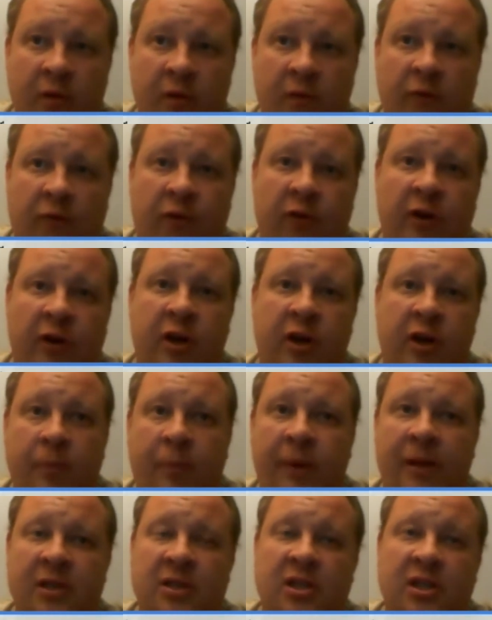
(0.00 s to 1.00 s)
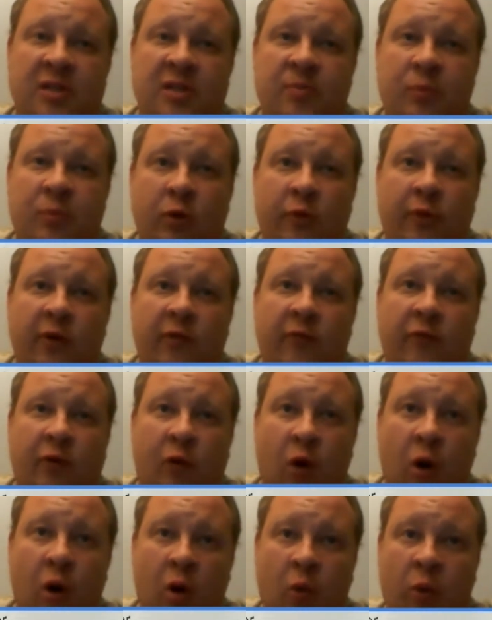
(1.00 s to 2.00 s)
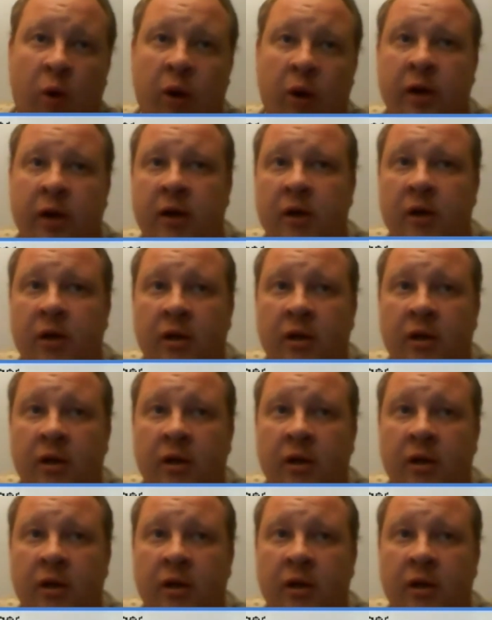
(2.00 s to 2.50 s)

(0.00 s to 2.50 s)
for your business moving forward